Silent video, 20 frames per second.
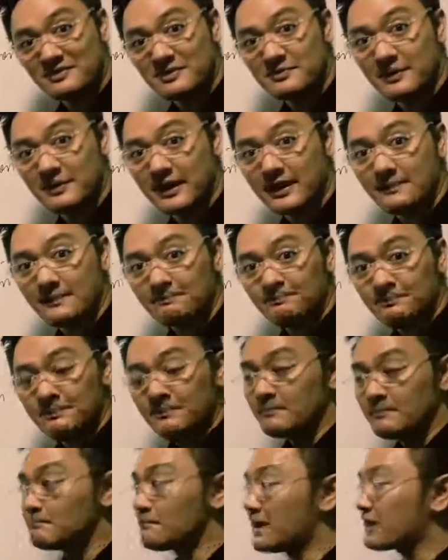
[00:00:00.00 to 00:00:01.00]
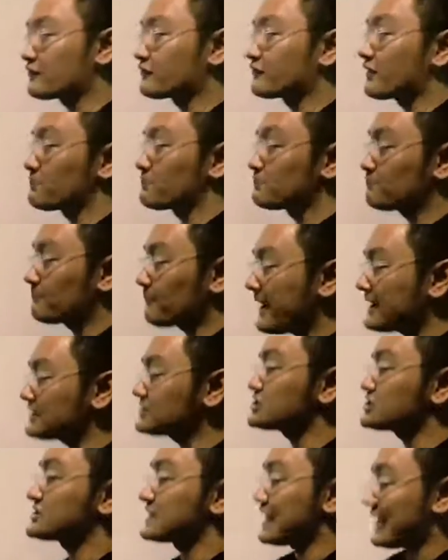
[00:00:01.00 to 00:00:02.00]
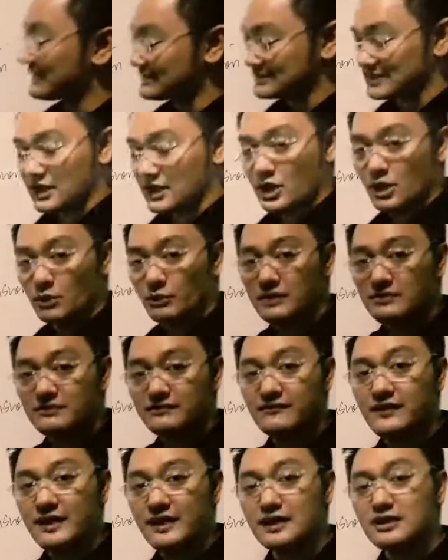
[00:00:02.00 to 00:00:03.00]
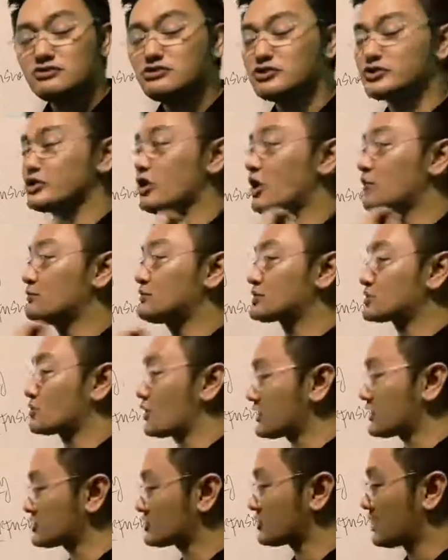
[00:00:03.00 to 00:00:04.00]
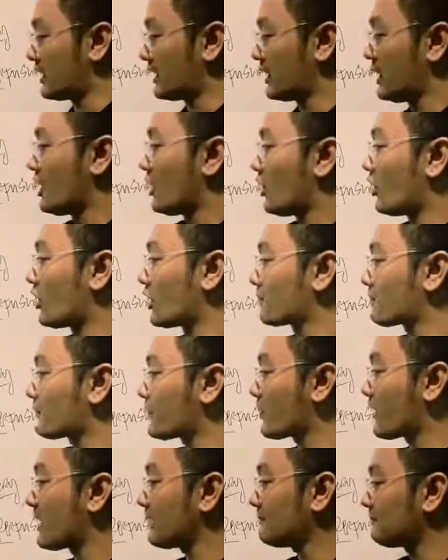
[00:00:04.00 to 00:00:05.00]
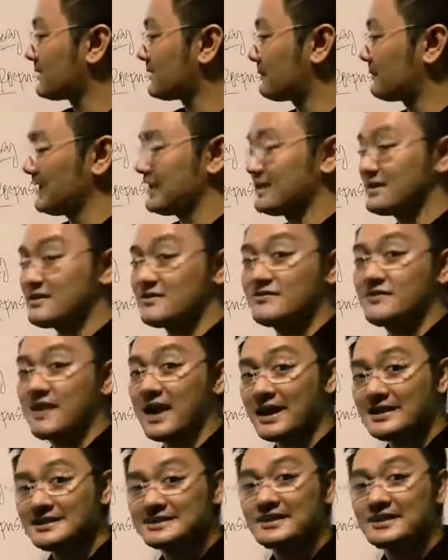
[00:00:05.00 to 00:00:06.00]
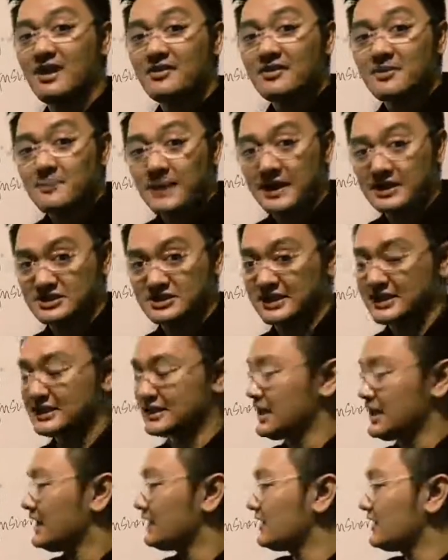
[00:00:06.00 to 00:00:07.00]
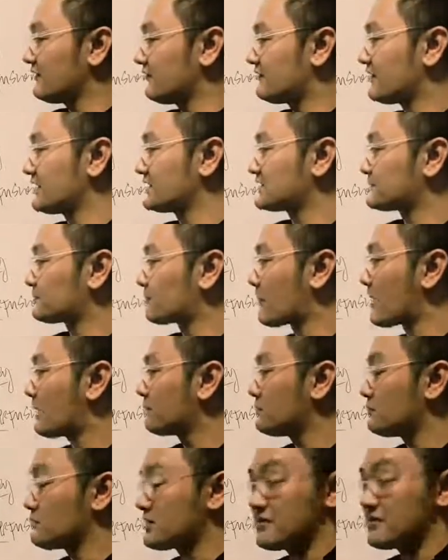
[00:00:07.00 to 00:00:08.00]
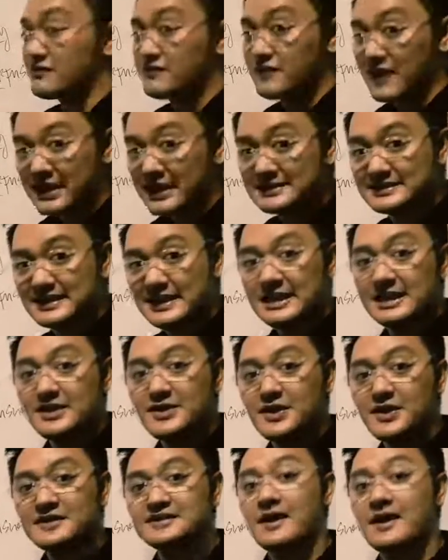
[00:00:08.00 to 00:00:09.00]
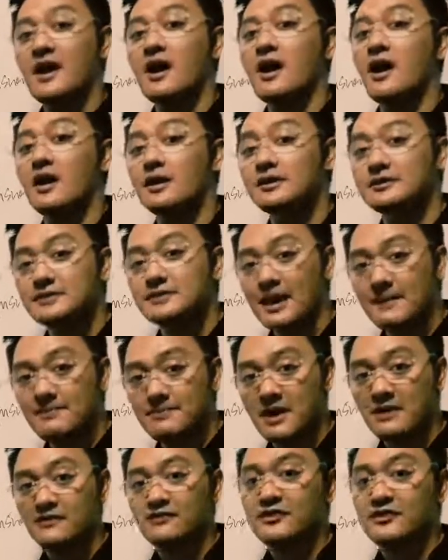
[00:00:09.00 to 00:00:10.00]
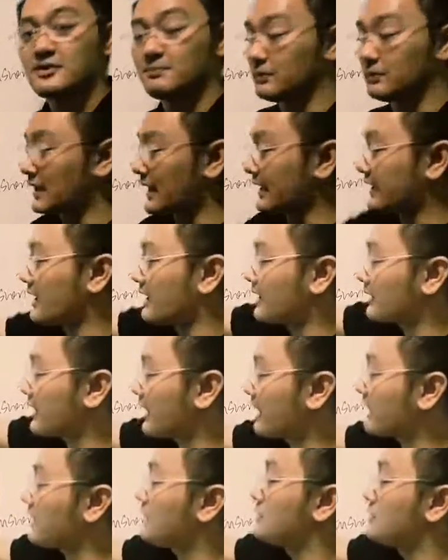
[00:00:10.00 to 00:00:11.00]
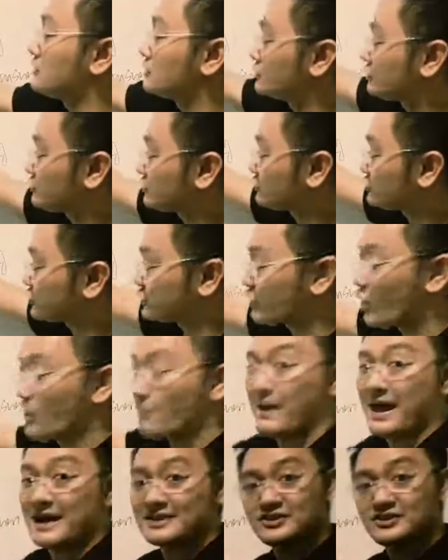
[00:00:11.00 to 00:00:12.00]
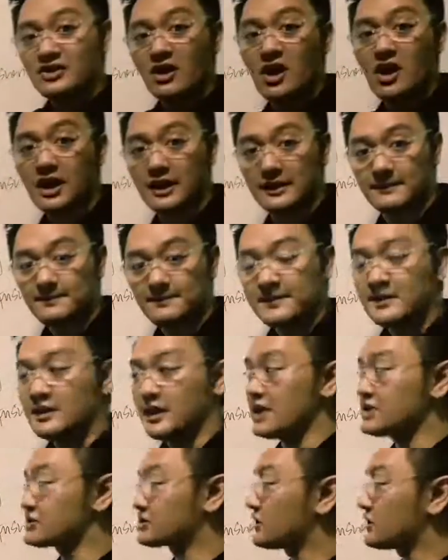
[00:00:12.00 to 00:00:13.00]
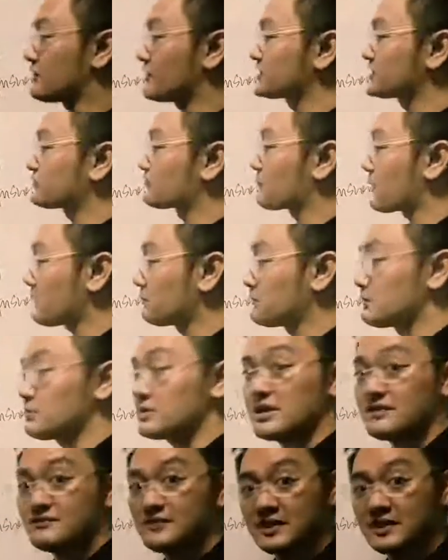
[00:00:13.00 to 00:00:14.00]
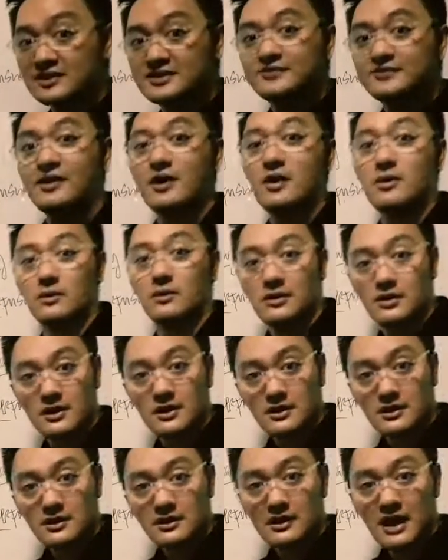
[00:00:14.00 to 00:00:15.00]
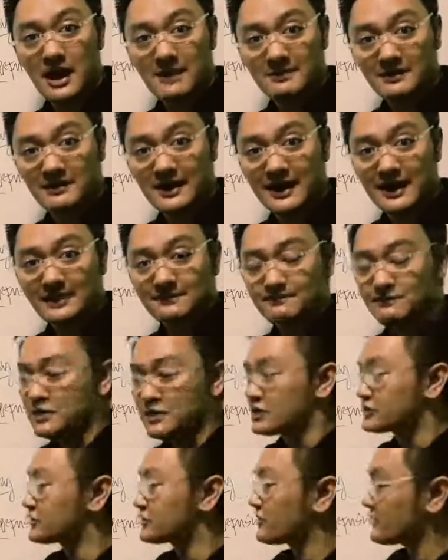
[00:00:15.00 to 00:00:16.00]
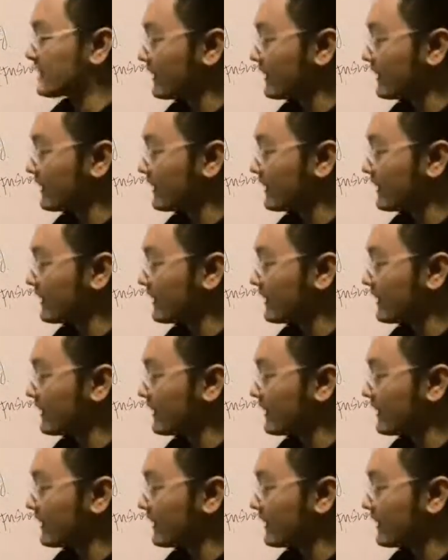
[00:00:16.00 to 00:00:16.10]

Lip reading: Are you with me? But for patient with venous obstruction or problem in the veins of the patient, if there is problem with the veins, there is a hard time now for the blood, okay, to go back to the heart. In short, there's problem with the venous flow. Am I right?